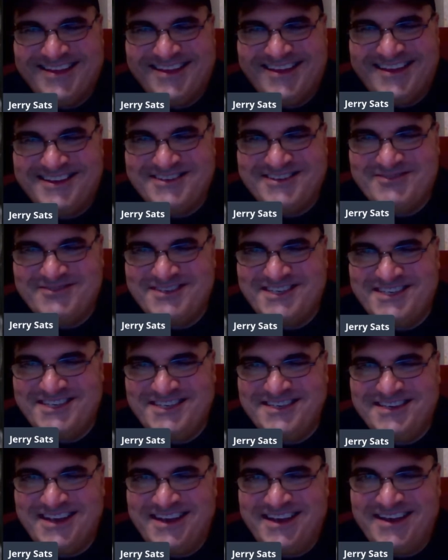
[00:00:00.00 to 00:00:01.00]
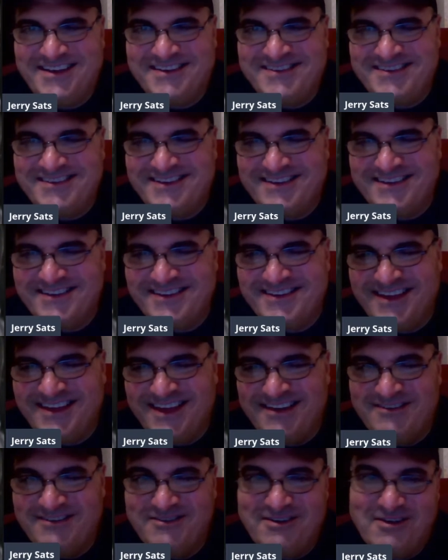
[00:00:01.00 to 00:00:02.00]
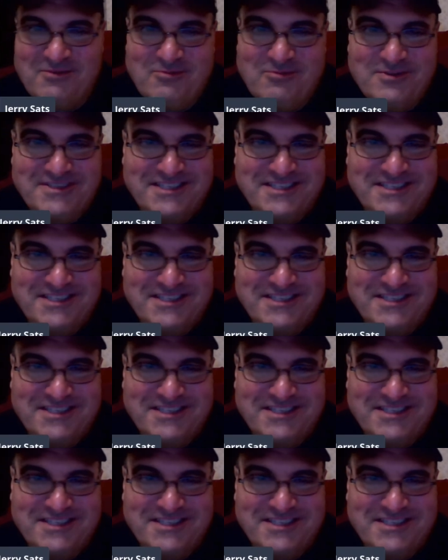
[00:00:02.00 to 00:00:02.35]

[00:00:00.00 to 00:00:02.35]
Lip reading: That's what she says. I don't know what